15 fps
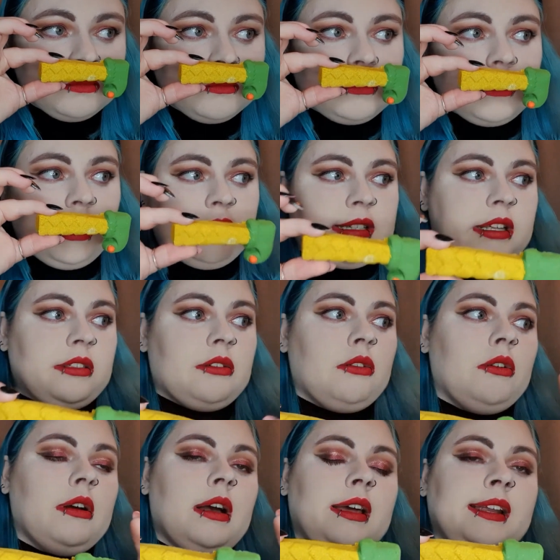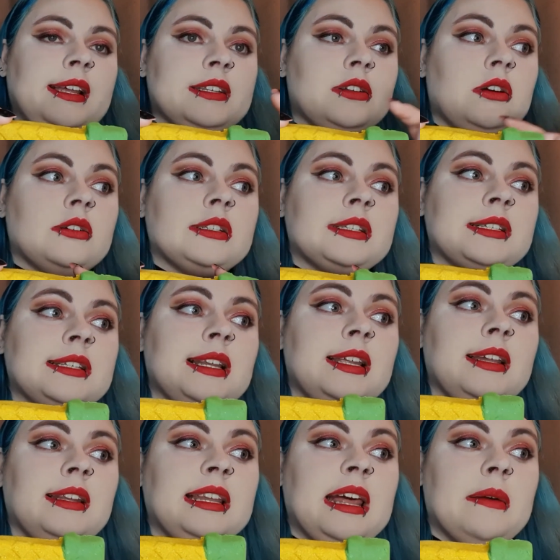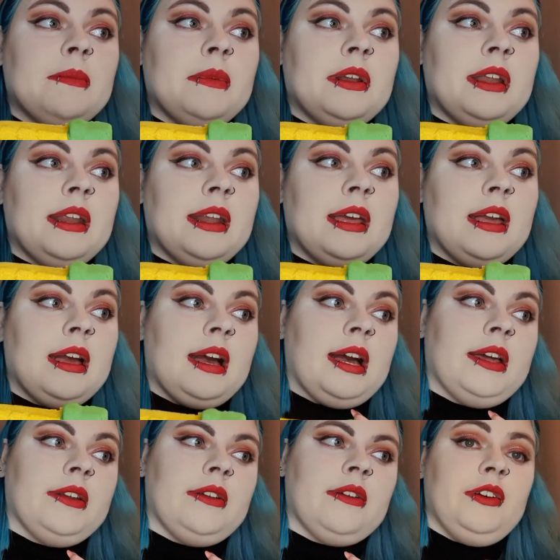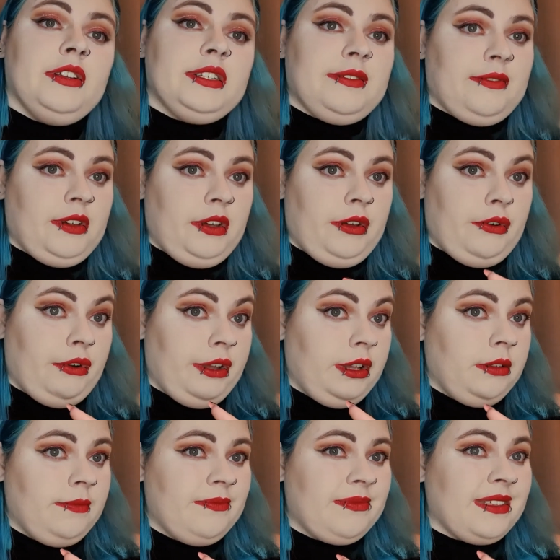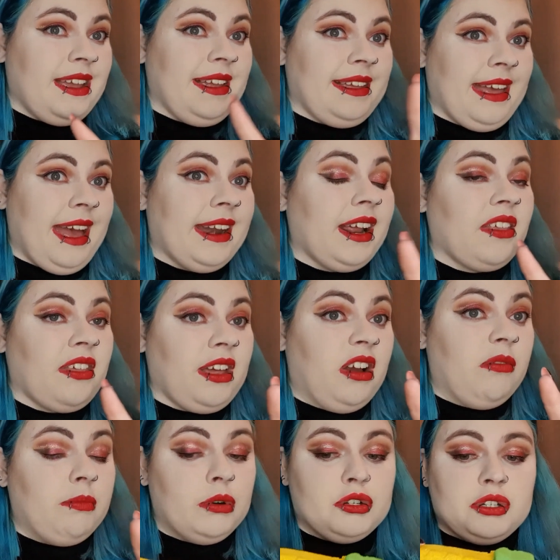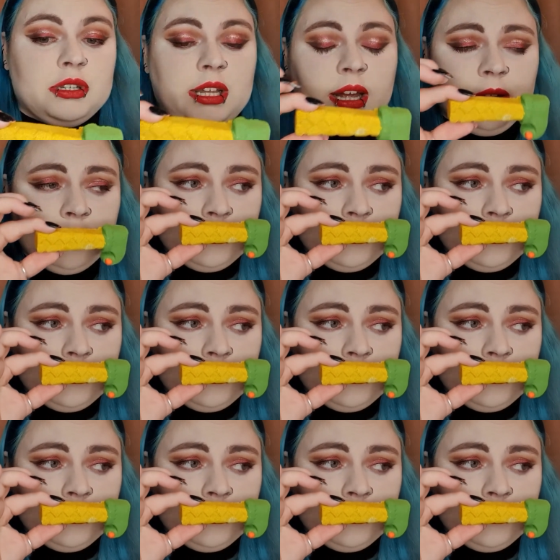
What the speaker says: as I thought, and it has got Sicilian lemon in it and vetiver oil. Again, I think I've butchered that.